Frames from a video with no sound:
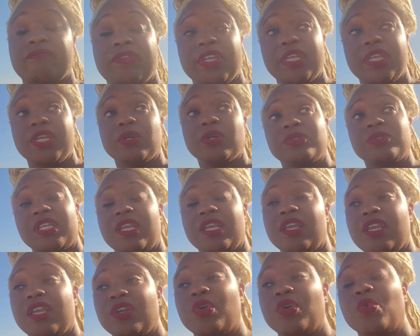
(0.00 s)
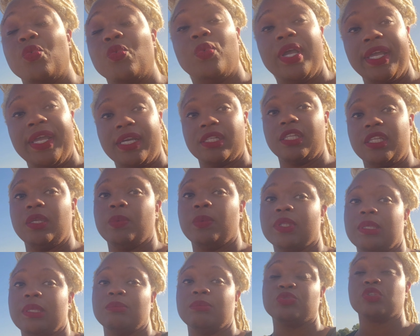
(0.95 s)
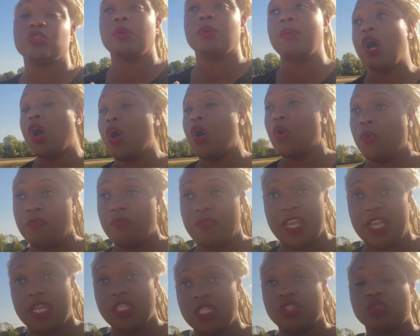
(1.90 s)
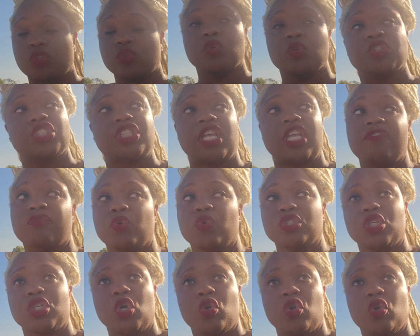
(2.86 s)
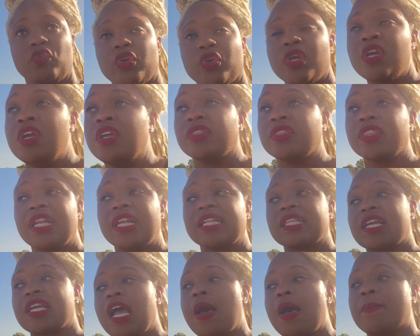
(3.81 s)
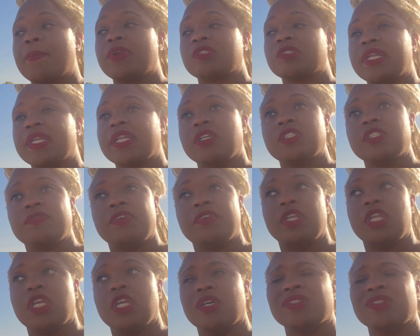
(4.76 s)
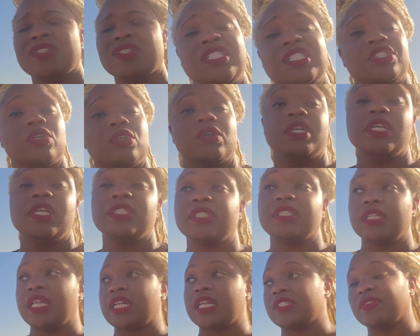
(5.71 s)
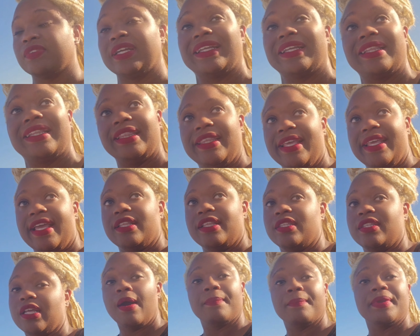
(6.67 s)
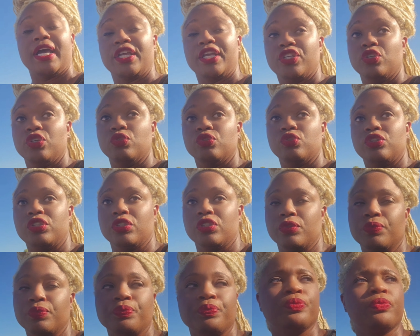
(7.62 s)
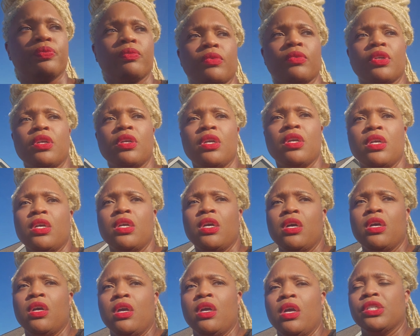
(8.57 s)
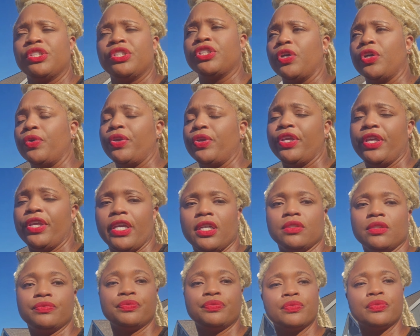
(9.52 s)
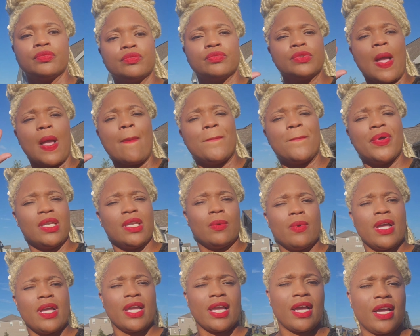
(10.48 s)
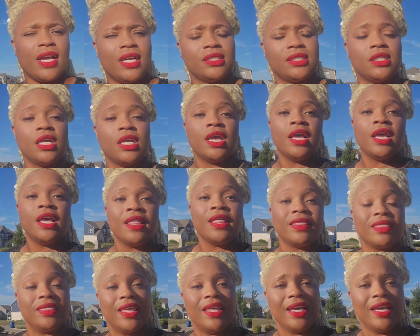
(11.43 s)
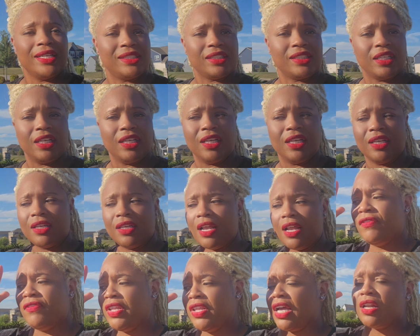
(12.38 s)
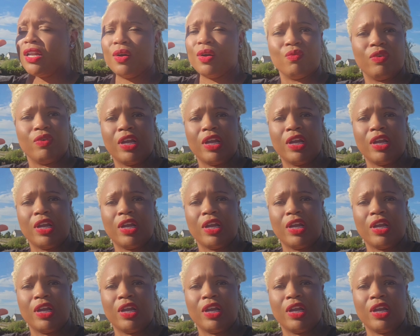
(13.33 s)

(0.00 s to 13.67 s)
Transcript: videos in weekly, whether I'm showing my whole face or just a voice over. Then I have to comment on somebody else's videos. So it's a lot of stuff like that that I'm not used to. So yeah. But anyway, guys, that is it. I feel like I don't